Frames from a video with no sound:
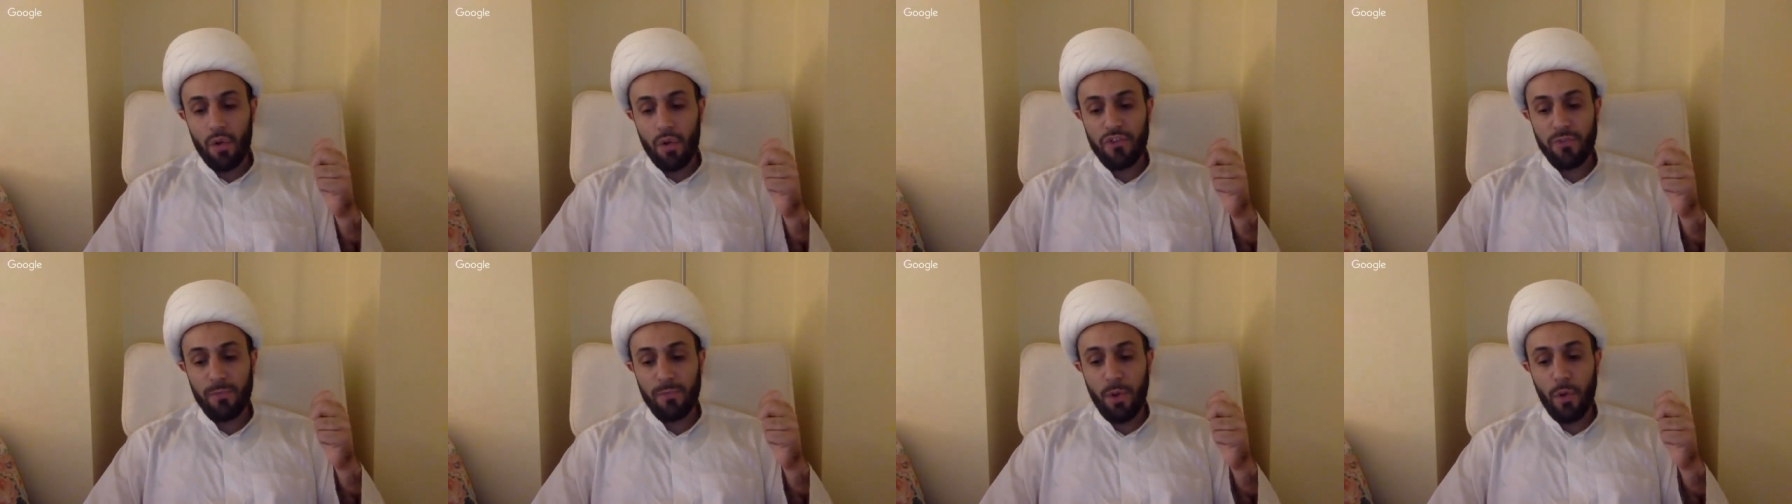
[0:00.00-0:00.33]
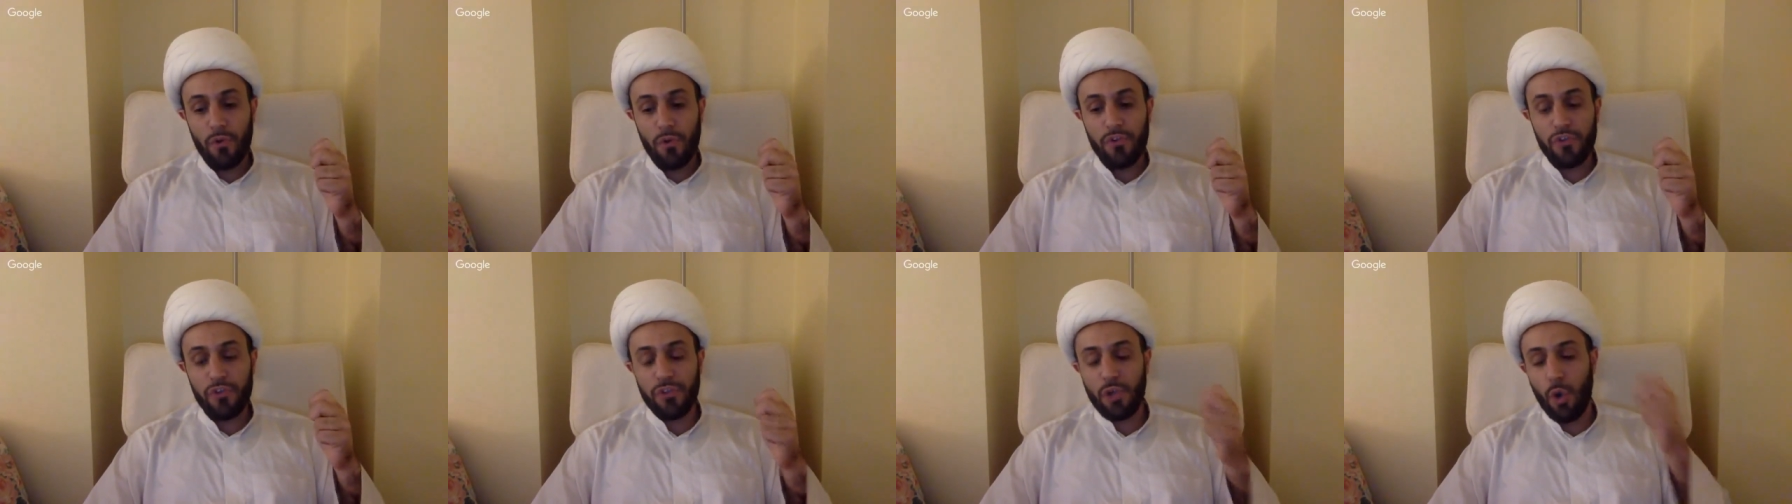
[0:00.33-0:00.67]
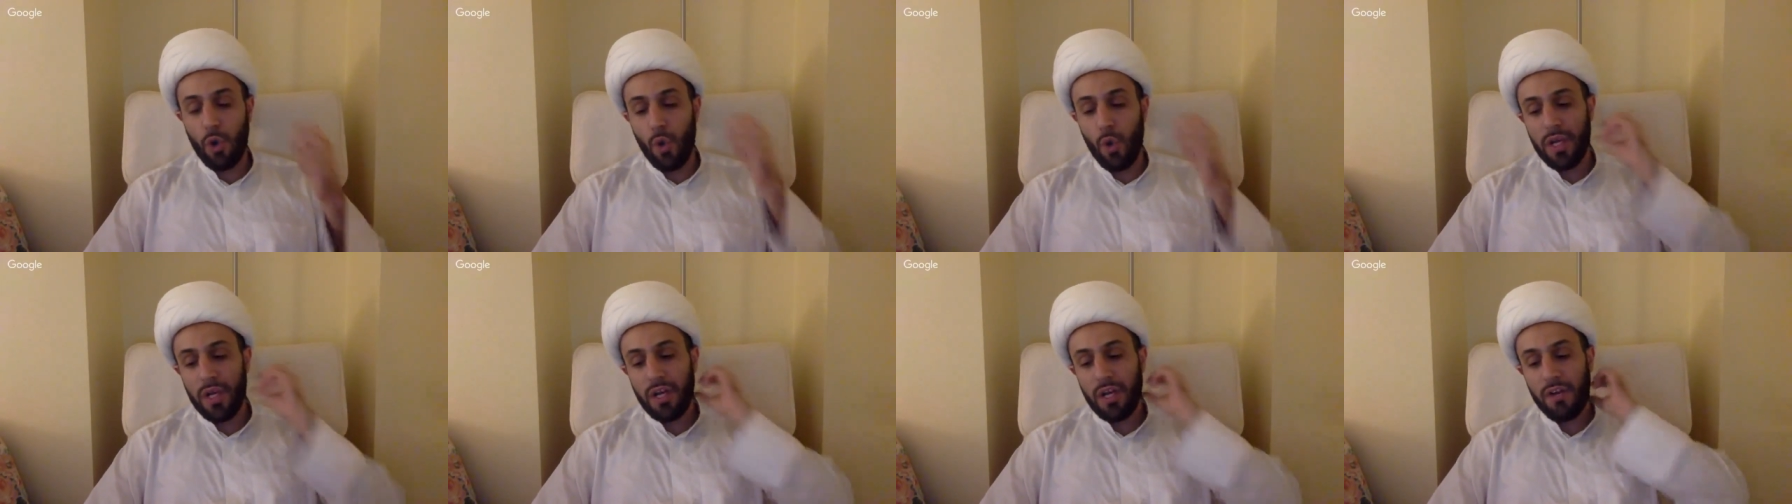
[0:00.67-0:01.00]
is most
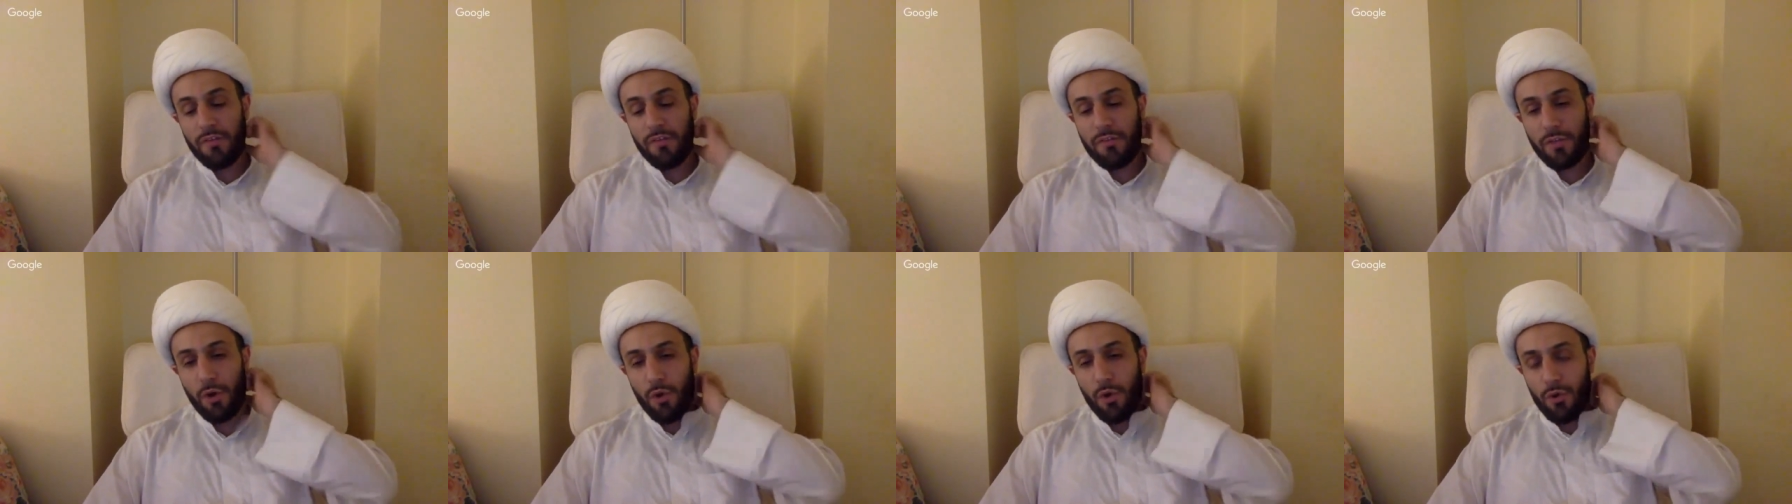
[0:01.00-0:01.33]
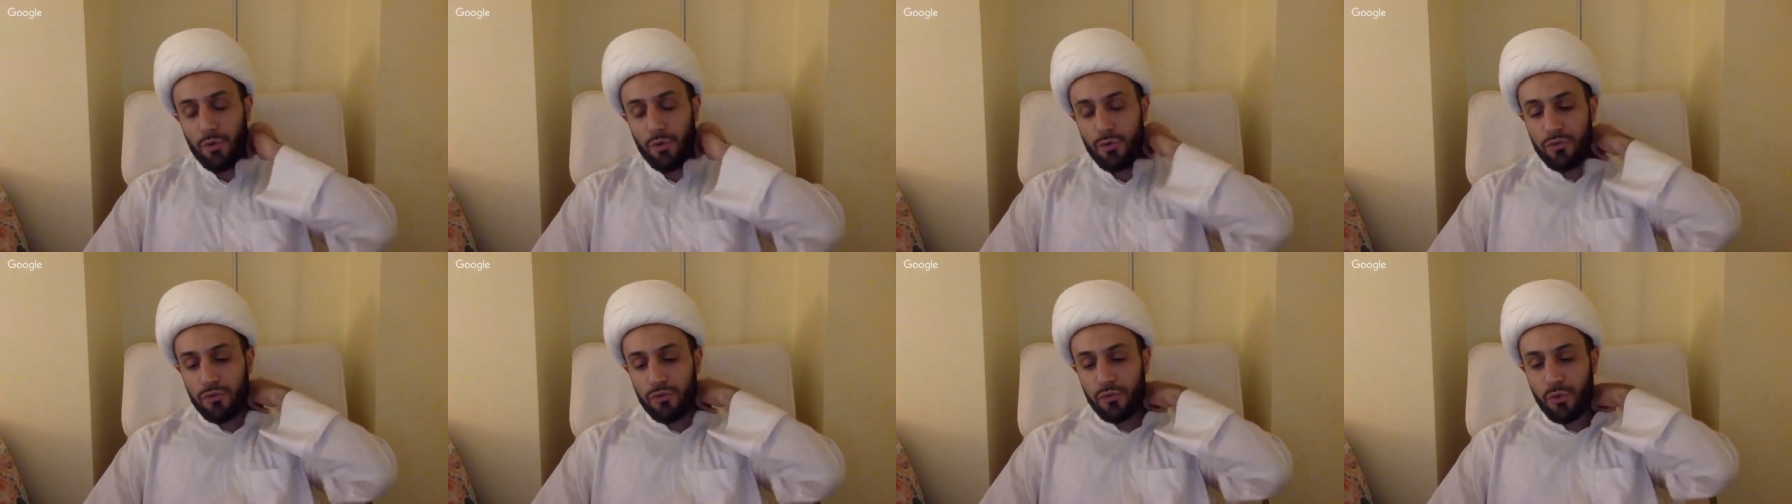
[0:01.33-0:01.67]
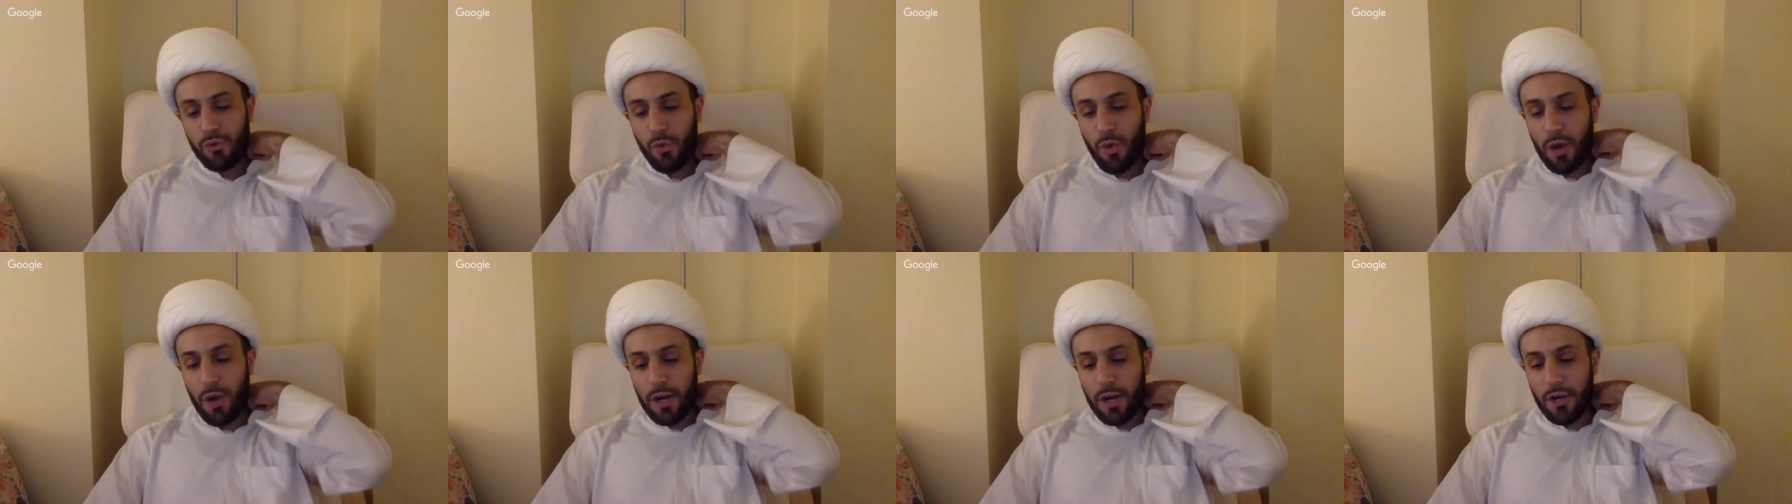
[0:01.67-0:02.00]
knowing of those
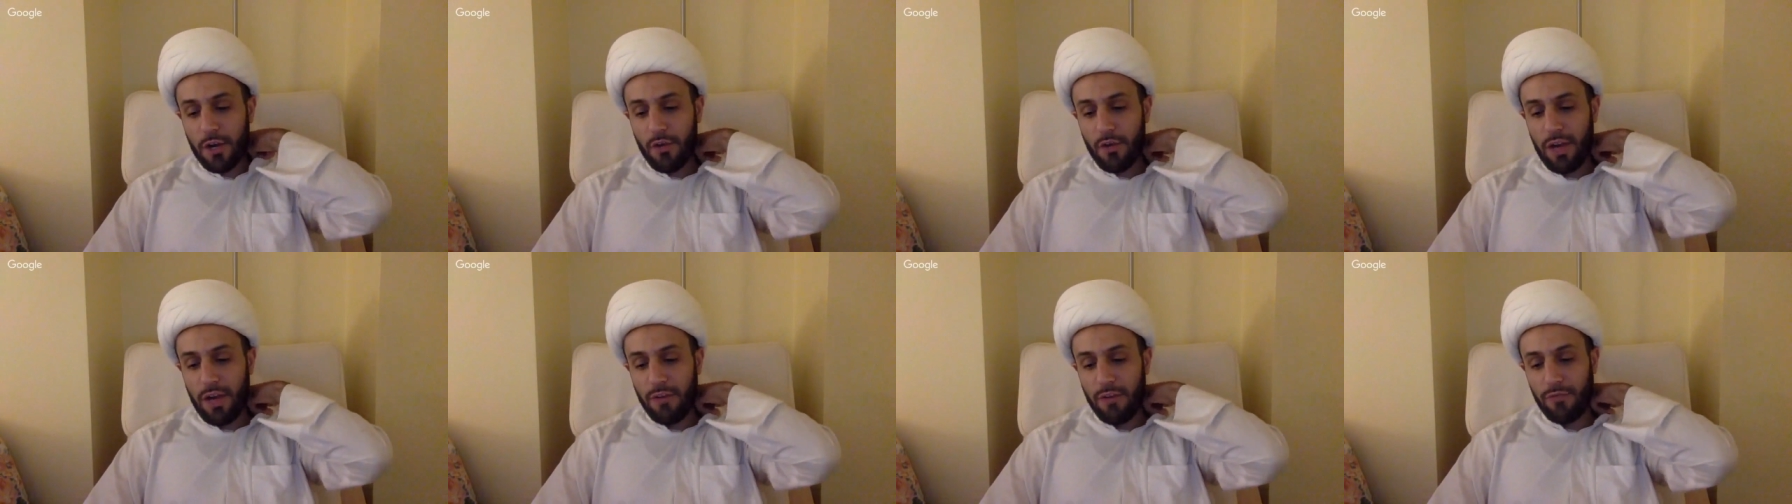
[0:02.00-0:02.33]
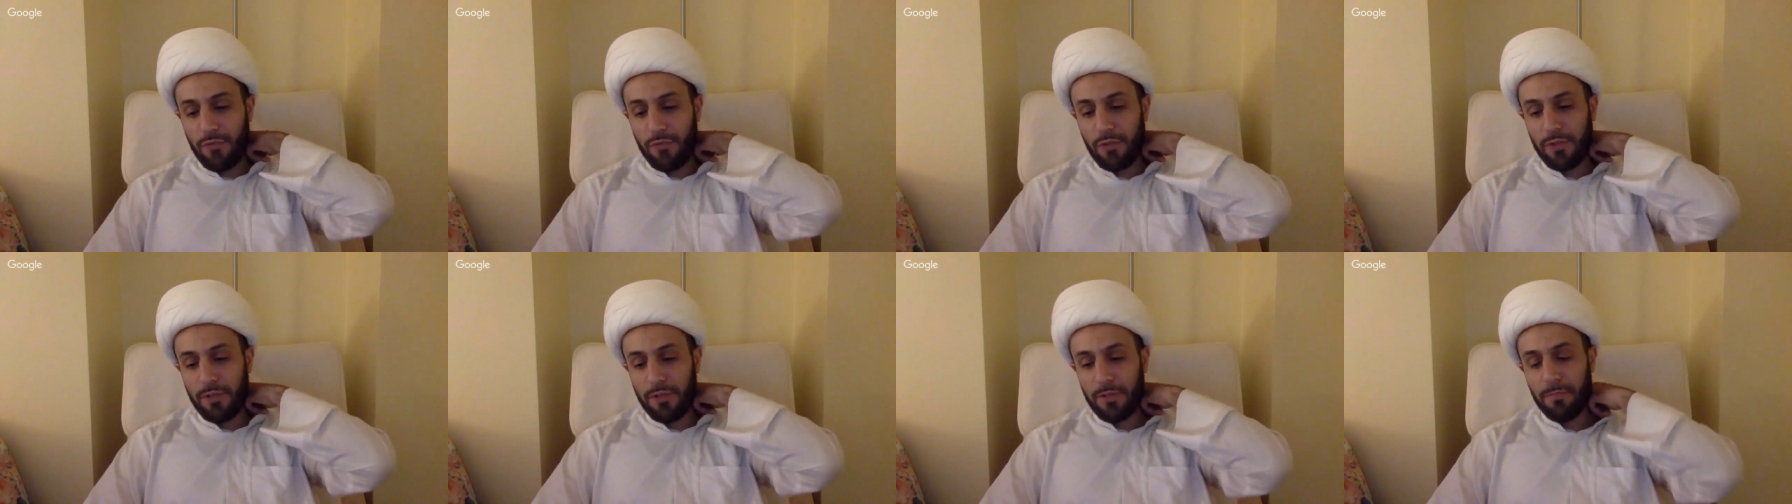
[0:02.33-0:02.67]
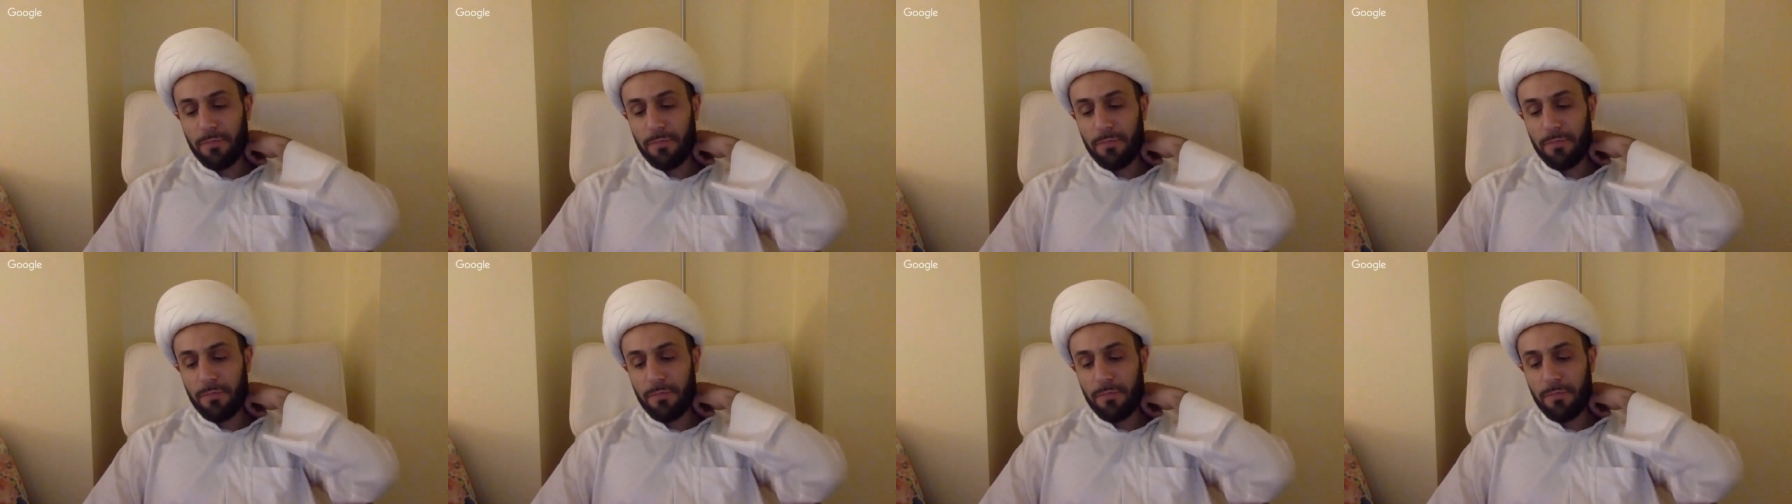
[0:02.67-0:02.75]
who are grateful?